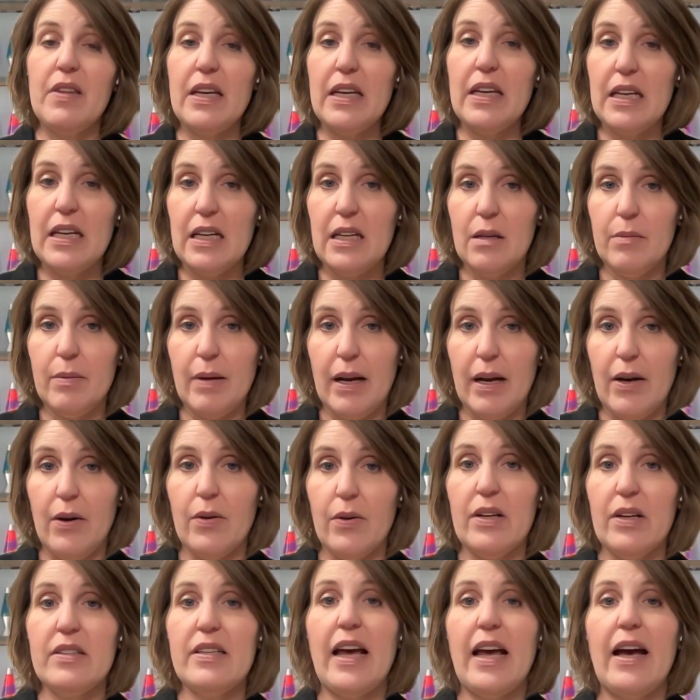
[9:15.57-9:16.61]
thinking
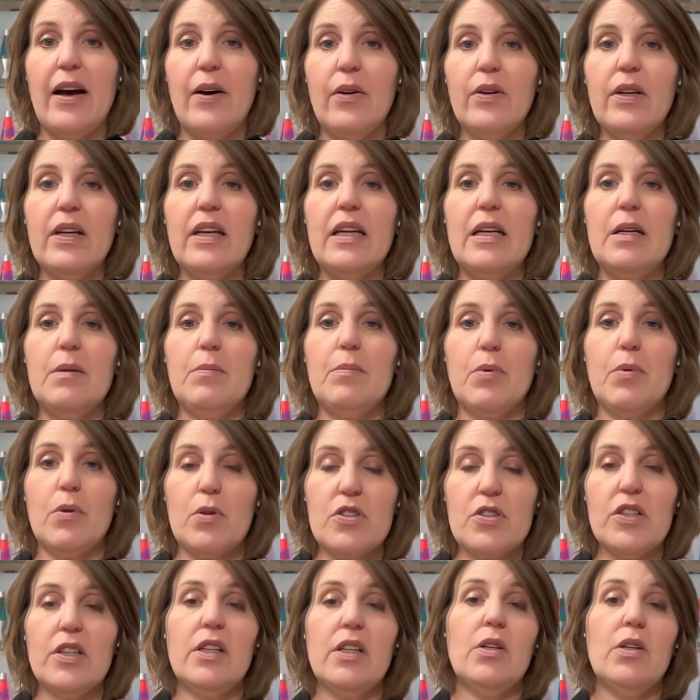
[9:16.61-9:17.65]
about is how to keep
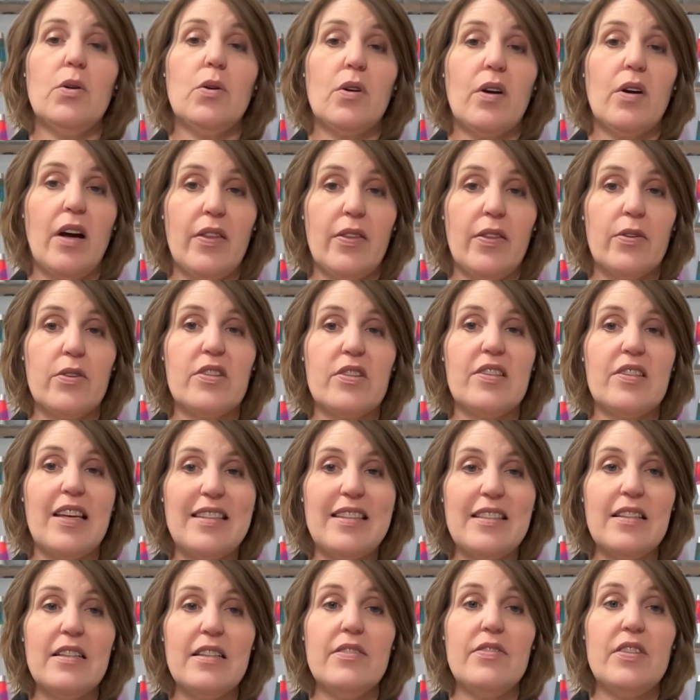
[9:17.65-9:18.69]
personal or other
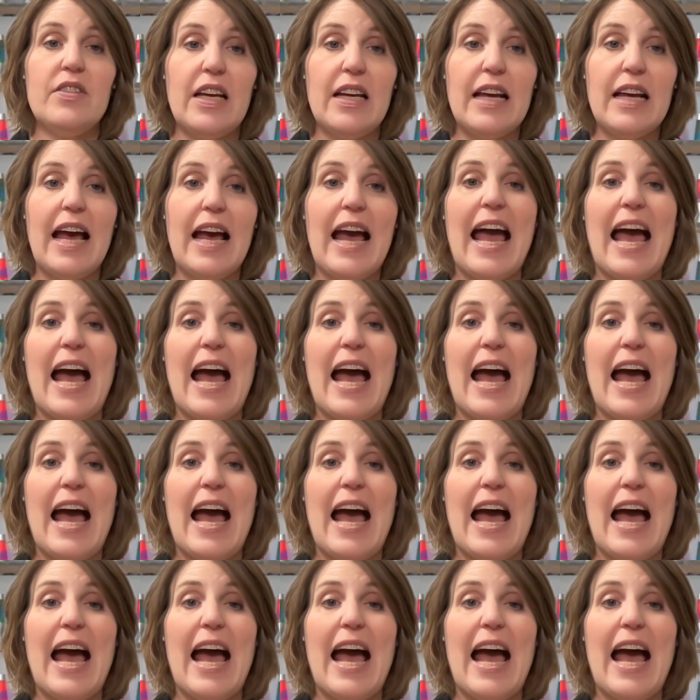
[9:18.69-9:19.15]
sensitive data